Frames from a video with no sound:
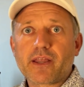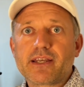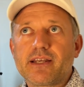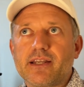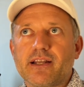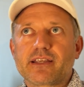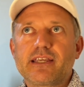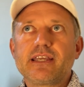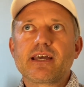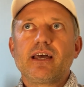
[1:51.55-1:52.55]
that in
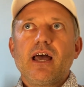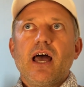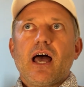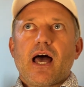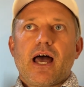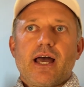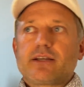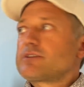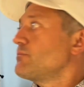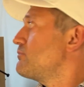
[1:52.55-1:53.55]
IKEA
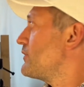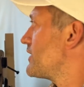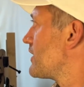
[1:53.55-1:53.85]
and put